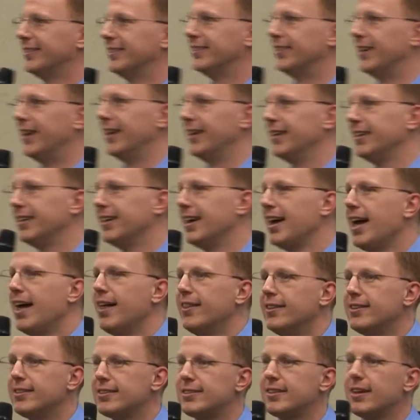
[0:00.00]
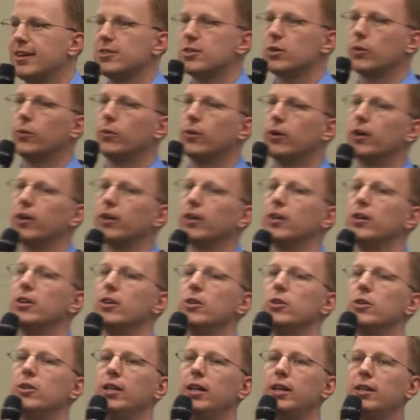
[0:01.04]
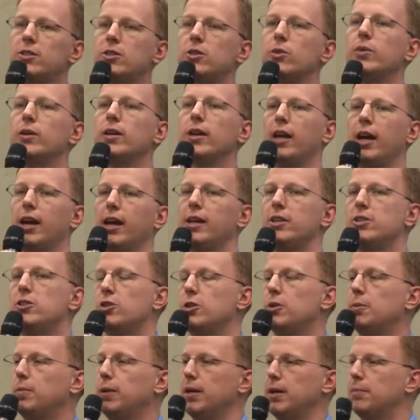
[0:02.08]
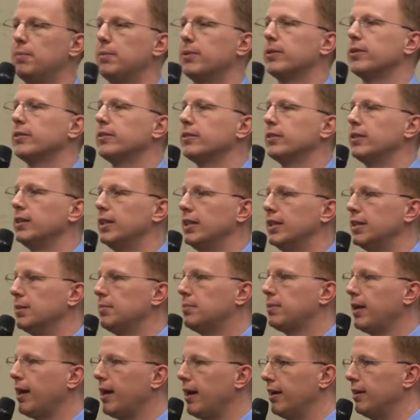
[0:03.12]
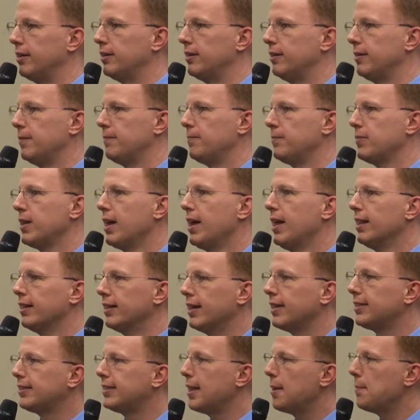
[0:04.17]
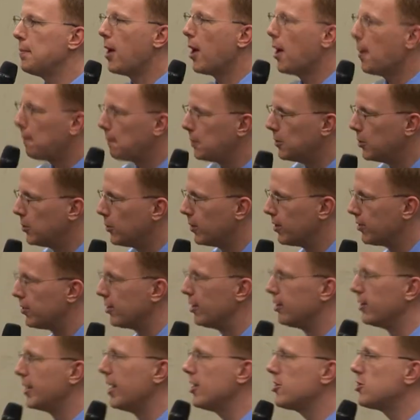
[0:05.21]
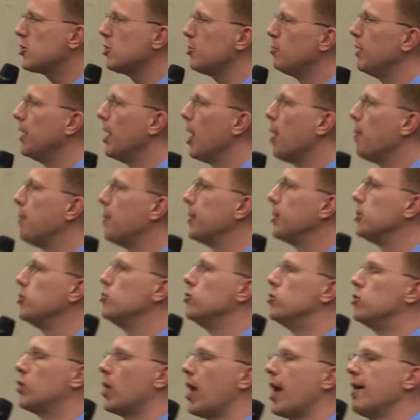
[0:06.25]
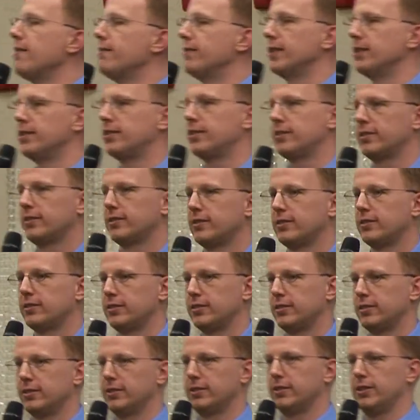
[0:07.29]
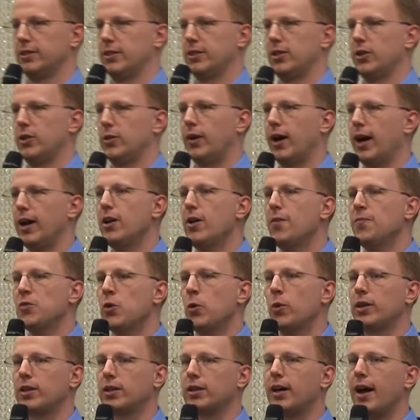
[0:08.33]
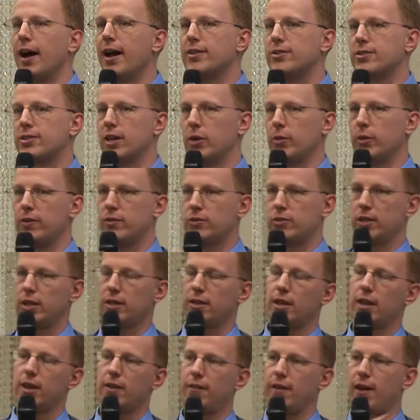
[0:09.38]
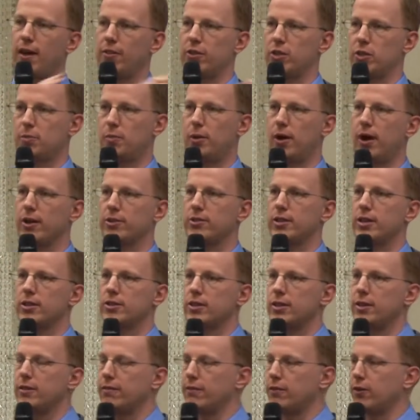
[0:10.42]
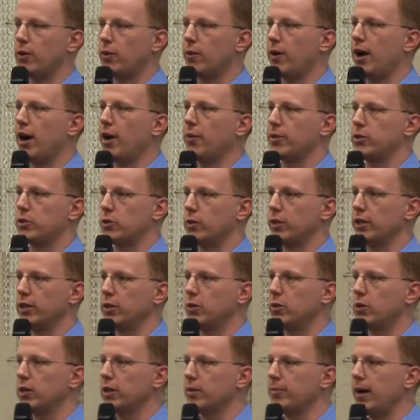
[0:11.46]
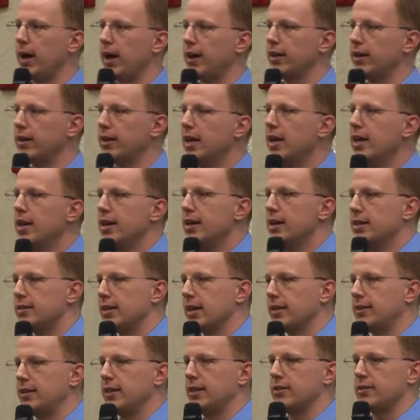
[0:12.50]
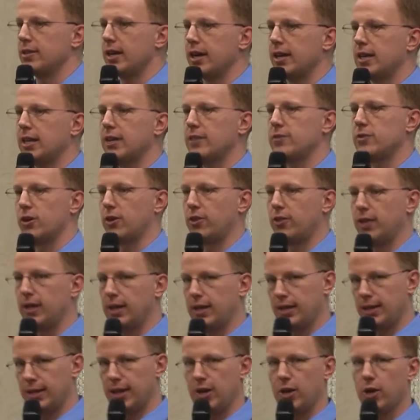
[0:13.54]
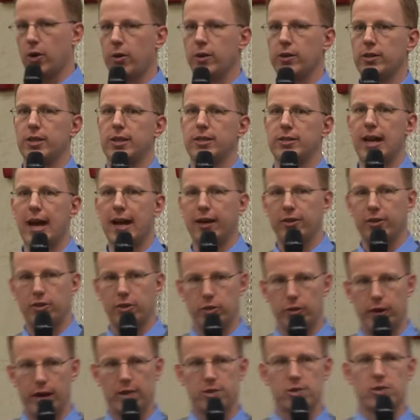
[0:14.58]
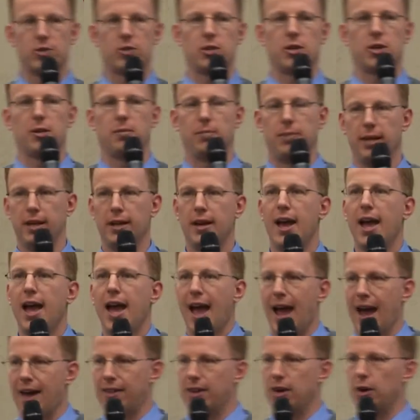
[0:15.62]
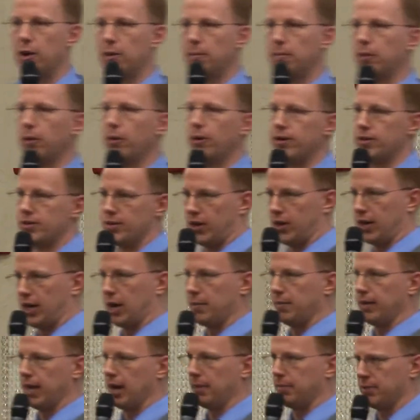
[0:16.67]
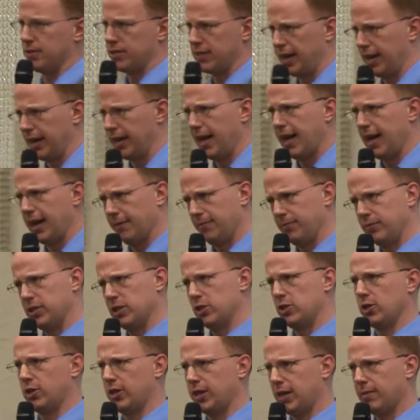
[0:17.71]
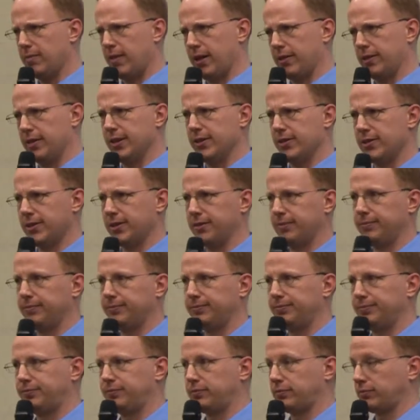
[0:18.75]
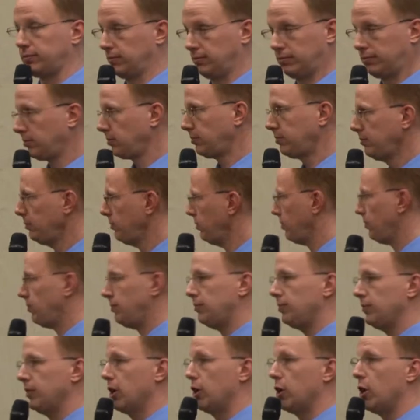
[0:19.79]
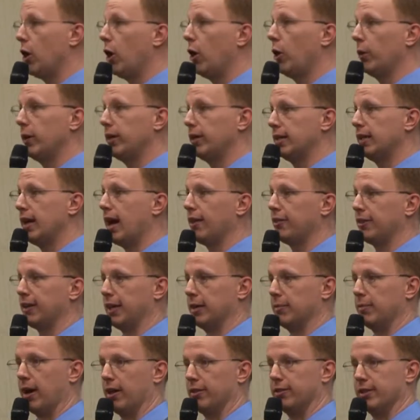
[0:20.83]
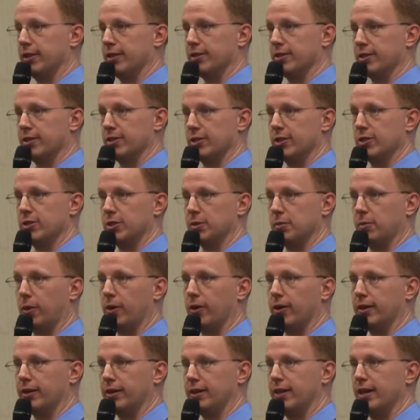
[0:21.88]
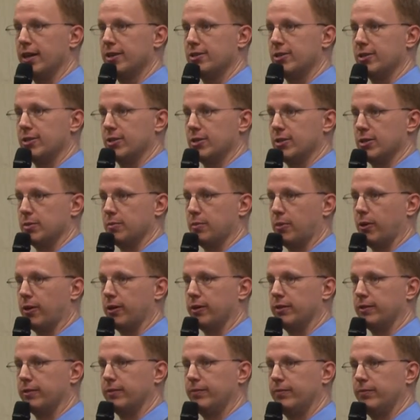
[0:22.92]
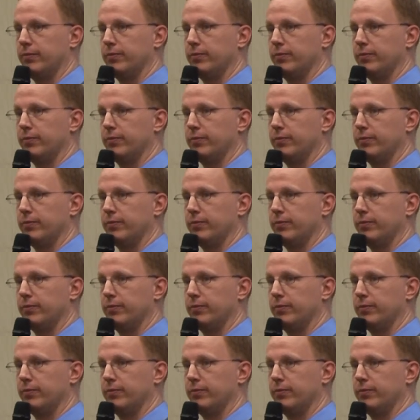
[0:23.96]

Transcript: Right? This doesn't work. You need to engage your people in the plan. Let them help you with it. They should be helping you drive it, right? With clients that we've seen that have had this process in for a while, what's really cool about it is that the executives are thinking they know what exactly the direction is going to be, and there are employees that are coming up and saying, hey, did you think about this? No, we did not think about this. Is this important? Yes, this is important.